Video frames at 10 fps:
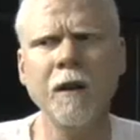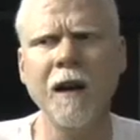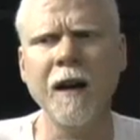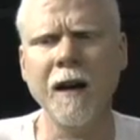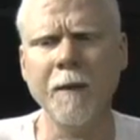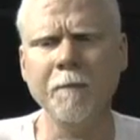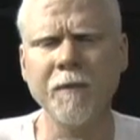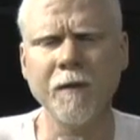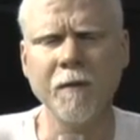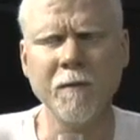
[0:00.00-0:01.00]
um,
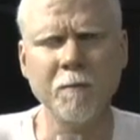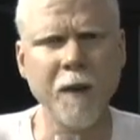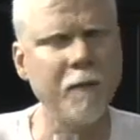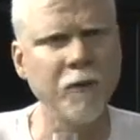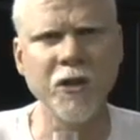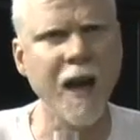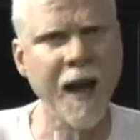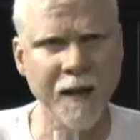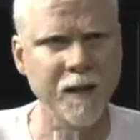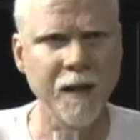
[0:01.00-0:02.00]
beverage
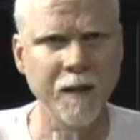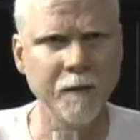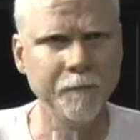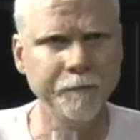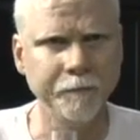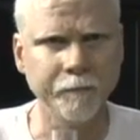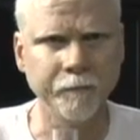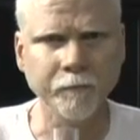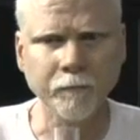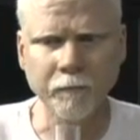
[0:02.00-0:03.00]
has in it,
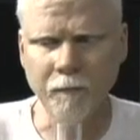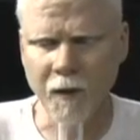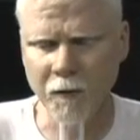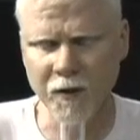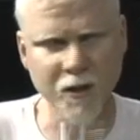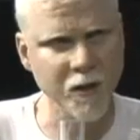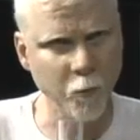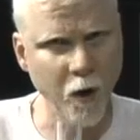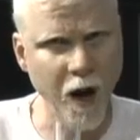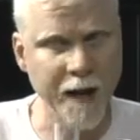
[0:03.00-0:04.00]
for instance,
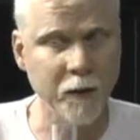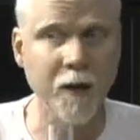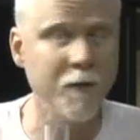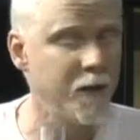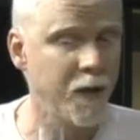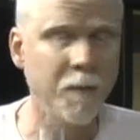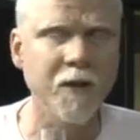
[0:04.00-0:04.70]
wine or even something